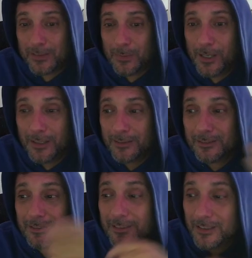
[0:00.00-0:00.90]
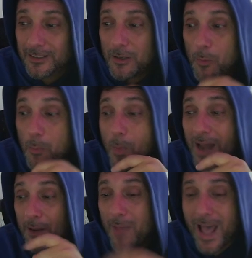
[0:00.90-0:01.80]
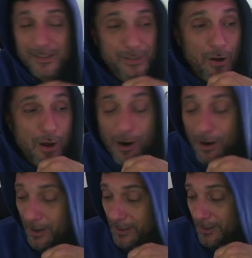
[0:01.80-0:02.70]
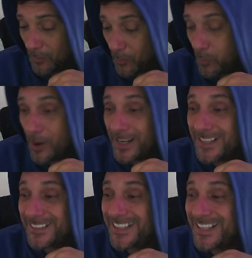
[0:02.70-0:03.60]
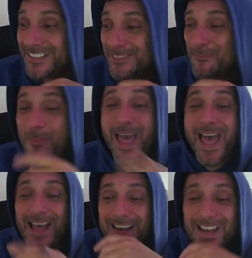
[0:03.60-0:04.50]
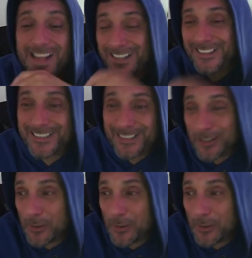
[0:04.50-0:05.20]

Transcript: one. MetaMask card? What is this madness?